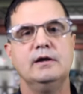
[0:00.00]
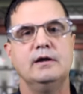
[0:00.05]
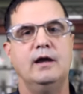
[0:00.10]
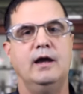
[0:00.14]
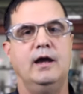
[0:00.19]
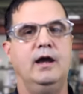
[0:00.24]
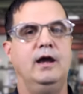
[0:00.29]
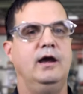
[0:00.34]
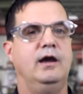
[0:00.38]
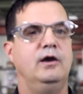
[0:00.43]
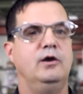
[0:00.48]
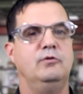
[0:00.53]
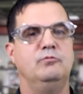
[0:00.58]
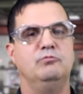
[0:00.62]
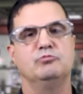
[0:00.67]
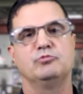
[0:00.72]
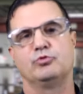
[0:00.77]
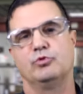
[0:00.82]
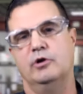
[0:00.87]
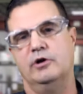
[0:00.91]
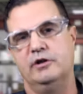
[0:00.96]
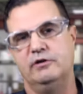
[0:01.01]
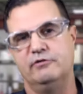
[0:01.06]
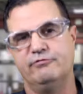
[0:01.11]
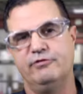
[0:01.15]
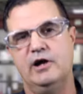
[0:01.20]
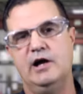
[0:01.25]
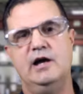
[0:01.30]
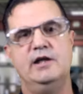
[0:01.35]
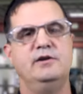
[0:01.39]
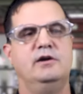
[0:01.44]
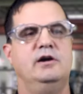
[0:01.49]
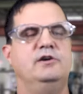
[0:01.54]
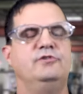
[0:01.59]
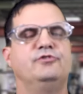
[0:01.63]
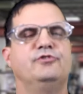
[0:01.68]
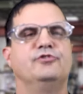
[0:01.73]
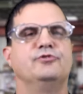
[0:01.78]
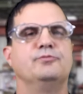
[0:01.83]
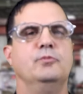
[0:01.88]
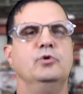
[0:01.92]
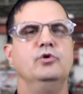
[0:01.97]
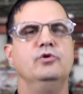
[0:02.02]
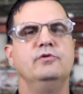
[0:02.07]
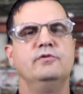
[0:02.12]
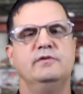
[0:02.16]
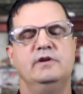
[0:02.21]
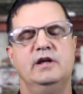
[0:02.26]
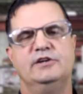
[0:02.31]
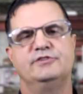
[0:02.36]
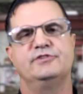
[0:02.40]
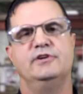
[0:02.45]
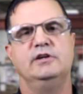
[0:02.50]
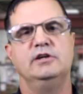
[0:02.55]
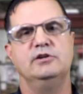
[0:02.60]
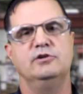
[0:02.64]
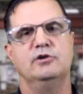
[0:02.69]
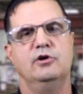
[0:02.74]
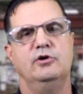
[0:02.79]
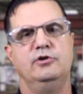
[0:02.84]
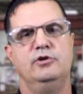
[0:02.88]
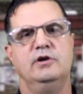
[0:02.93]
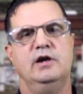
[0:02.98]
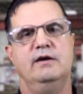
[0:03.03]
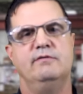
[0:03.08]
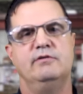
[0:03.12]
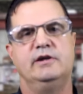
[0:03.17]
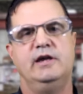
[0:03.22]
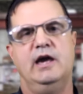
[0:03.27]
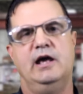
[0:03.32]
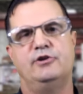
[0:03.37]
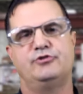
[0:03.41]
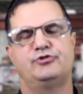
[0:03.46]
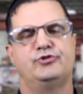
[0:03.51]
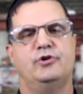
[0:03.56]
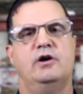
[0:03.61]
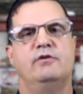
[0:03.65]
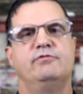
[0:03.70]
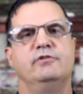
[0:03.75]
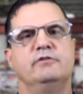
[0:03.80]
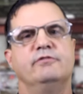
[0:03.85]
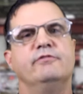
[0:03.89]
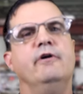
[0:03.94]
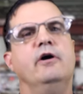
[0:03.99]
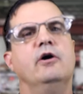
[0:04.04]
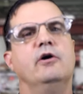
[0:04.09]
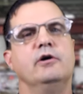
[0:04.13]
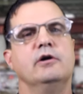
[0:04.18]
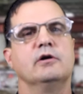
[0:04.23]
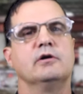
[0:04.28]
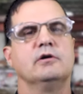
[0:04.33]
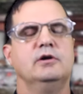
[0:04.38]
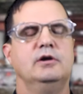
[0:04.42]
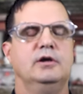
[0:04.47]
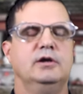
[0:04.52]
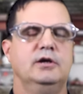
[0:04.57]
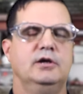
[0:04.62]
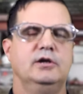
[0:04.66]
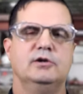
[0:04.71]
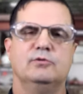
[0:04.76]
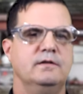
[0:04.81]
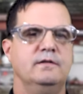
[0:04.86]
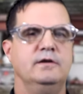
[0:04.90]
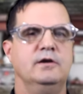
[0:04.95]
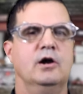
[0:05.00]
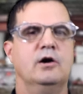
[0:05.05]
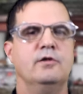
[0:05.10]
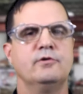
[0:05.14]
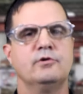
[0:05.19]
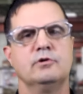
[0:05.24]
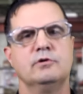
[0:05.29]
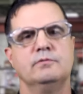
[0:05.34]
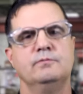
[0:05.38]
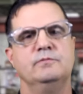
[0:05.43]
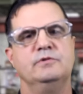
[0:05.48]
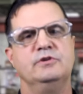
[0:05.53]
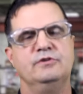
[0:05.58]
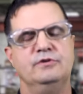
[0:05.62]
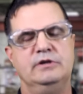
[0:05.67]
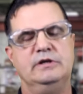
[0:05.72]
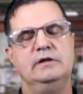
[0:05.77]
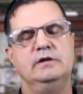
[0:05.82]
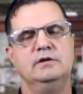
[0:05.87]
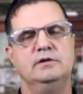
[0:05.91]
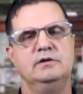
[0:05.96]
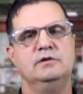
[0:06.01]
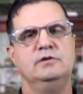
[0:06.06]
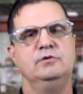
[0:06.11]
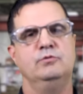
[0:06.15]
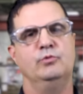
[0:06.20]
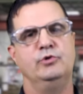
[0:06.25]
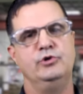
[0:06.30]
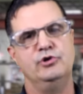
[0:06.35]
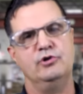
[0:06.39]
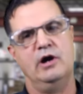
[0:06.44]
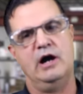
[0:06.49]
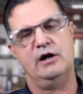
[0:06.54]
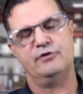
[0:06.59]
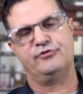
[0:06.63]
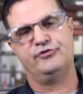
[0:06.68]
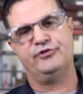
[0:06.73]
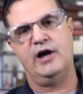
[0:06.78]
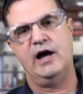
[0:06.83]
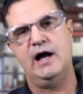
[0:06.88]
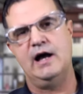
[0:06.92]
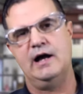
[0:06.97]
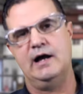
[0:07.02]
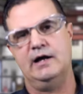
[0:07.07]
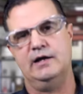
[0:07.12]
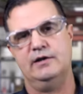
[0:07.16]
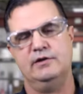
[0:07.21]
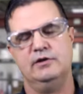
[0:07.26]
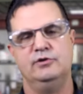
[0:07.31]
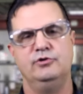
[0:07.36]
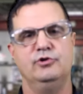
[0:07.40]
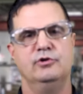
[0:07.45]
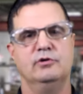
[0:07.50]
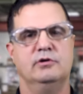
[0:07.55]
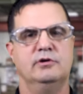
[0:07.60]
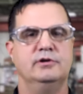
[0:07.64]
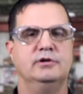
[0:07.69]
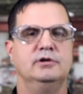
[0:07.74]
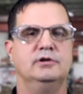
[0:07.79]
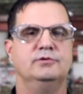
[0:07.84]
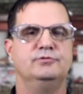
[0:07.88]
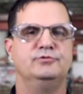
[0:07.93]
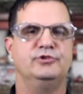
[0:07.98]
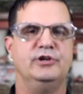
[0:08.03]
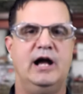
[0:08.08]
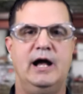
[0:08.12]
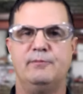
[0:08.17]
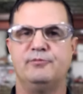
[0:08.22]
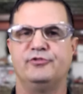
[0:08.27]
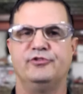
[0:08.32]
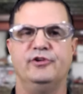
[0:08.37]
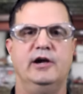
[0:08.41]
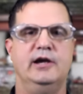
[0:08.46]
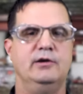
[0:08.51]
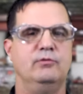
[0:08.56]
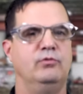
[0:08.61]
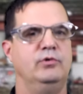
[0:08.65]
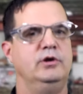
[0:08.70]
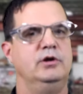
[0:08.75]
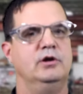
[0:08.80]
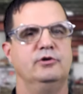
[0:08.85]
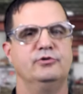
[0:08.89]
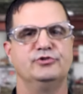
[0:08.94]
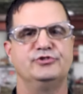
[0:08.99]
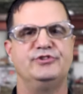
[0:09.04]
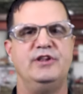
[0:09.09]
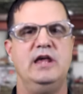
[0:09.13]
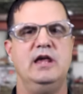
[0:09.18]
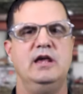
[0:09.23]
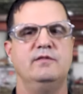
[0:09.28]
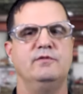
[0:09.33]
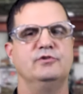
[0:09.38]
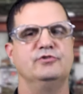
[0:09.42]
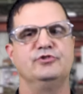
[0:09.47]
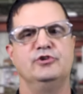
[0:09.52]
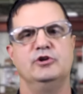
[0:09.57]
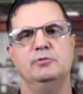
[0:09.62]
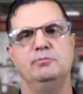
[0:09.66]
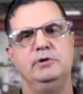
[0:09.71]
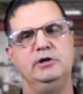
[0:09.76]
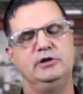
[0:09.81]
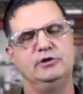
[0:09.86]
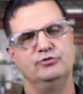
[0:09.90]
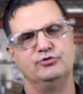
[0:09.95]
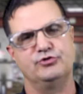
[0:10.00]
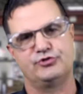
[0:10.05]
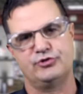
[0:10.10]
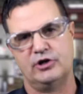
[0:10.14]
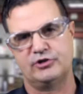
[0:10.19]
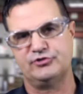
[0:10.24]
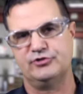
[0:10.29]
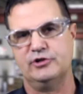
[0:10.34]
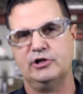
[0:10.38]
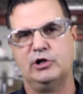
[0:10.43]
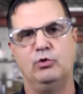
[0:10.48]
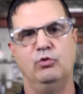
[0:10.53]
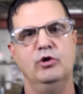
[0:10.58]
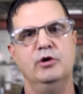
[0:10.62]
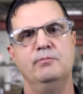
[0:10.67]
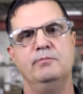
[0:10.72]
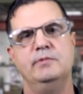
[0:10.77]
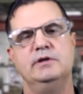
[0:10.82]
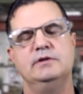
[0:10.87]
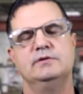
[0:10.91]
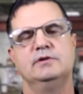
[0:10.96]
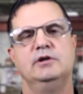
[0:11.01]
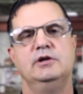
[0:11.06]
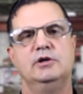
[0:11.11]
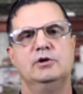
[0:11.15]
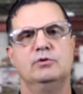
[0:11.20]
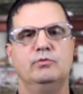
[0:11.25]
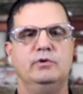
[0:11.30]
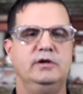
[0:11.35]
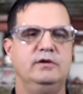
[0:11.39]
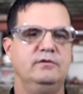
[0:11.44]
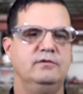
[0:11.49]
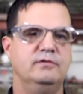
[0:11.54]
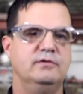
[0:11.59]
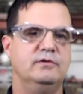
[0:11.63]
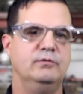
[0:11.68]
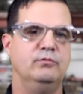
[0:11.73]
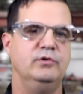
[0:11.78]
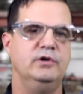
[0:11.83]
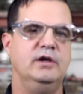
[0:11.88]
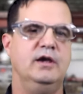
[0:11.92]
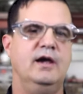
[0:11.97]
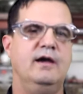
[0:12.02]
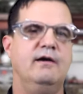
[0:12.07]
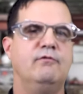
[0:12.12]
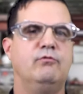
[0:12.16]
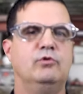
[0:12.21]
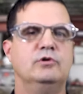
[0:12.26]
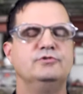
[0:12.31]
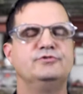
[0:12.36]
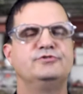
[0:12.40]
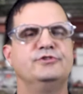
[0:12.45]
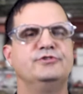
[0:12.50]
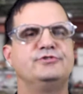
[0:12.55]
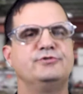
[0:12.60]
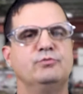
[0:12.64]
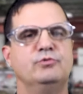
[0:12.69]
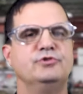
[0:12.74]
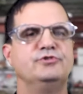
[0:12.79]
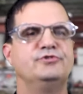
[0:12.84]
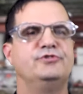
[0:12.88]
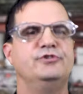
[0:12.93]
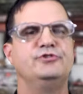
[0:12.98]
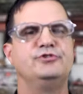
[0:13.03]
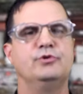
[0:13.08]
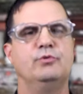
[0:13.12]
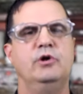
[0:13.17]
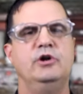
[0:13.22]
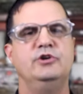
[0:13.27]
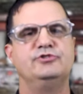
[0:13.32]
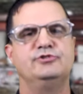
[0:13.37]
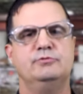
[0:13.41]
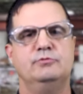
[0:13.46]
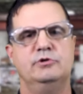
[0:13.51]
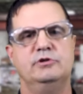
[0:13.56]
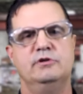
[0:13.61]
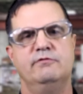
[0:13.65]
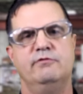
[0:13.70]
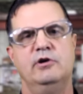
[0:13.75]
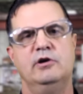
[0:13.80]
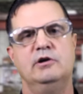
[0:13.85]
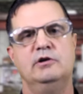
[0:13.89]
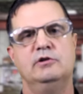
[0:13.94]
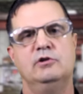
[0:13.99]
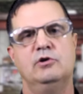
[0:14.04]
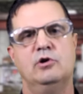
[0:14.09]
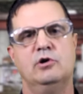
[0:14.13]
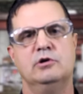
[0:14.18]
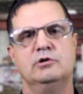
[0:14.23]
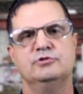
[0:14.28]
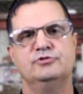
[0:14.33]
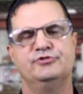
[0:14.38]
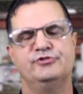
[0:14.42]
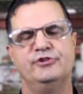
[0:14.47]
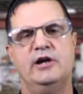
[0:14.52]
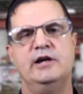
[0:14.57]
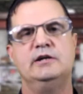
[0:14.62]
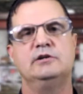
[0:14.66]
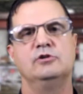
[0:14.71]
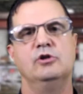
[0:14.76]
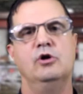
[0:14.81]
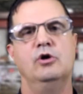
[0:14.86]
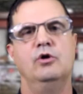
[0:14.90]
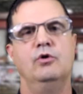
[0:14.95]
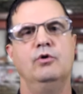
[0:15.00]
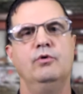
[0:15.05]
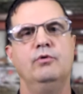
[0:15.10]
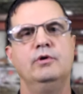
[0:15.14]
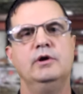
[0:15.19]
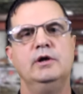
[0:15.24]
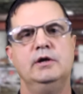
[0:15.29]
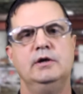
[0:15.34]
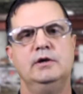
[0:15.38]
and running fine, nice and smooth. The next thing you know, you have a catastrophic failure. When you're outside and you're on a job site, we understand there's going to be construction equipment. We have one situation with a very large cyclo